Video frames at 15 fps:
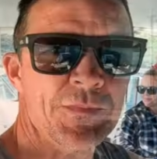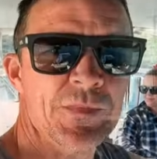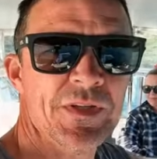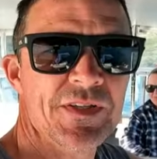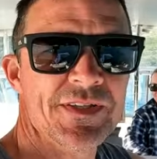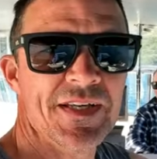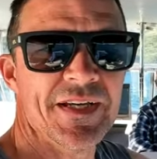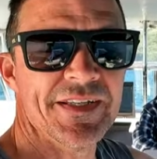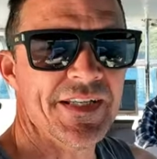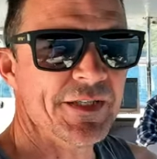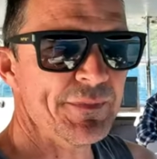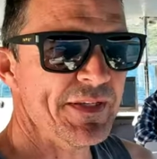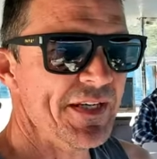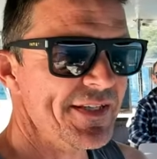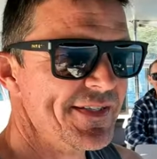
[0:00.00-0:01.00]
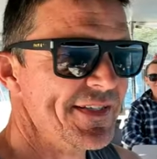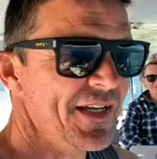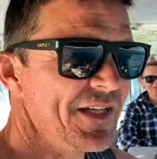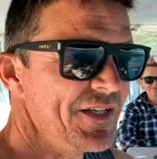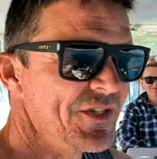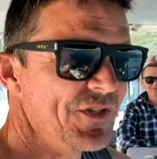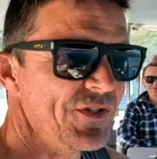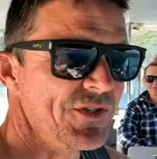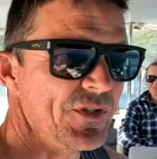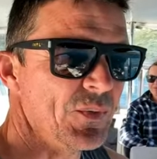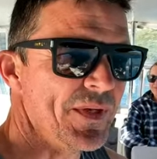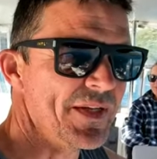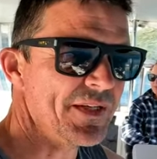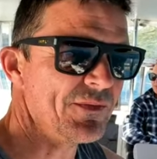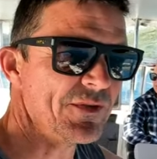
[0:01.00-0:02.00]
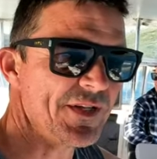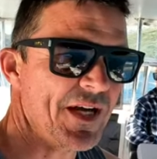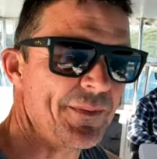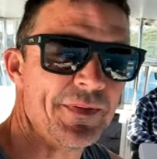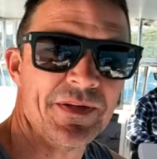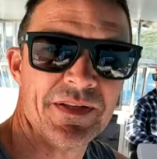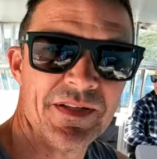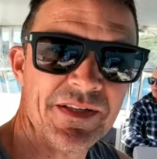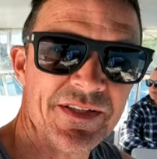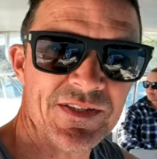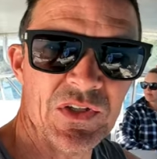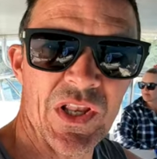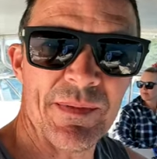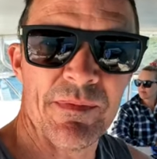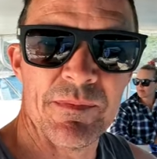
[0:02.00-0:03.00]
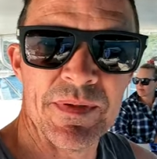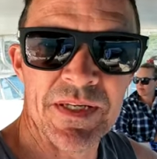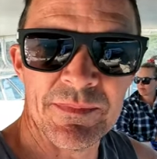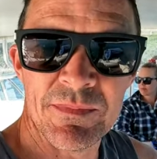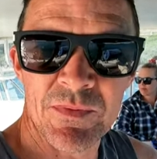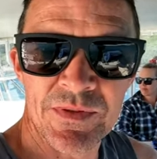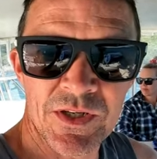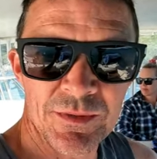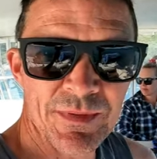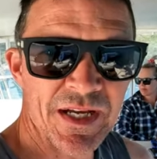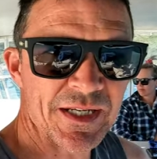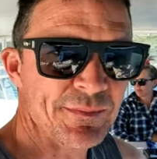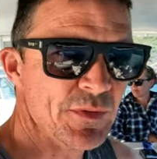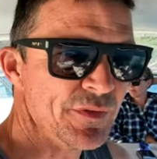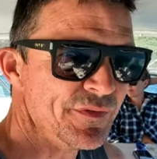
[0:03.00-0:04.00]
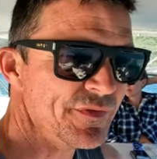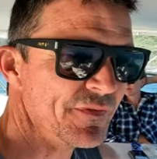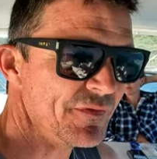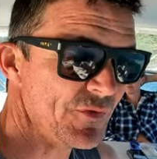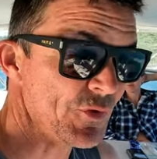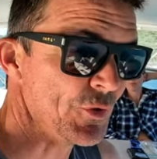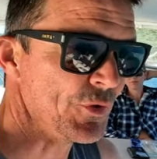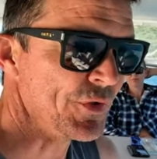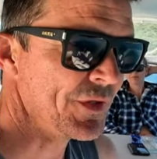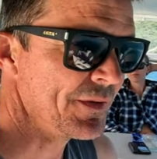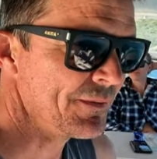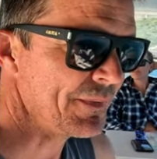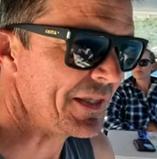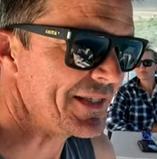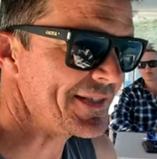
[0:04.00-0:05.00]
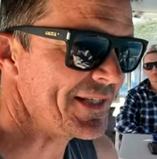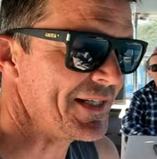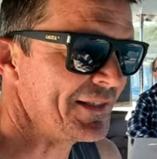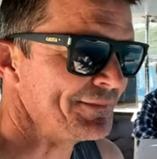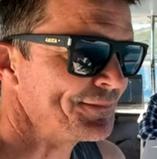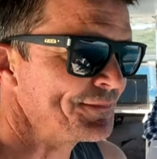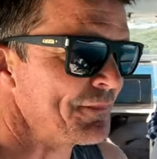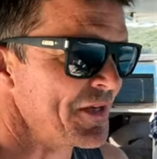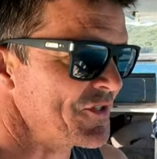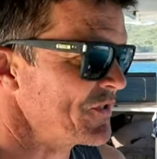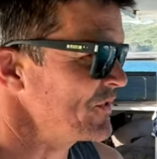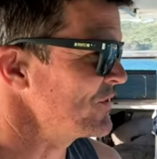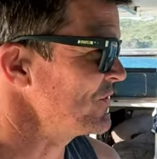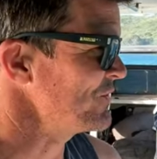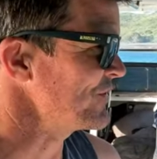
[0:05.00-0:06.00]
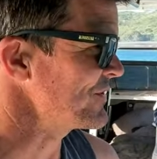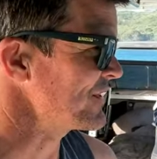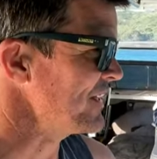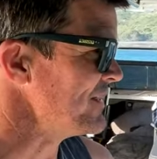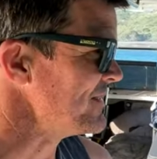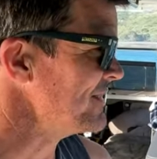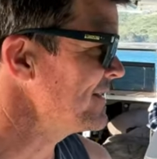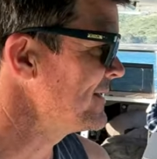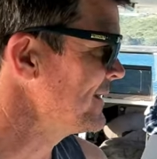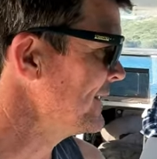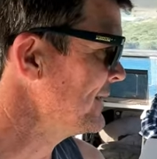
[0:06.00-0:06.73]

We had to stay at Digby yesterday just because the wind was up. It's still up a bit, but we got to make a move soon. But um, much to Jill's disgust.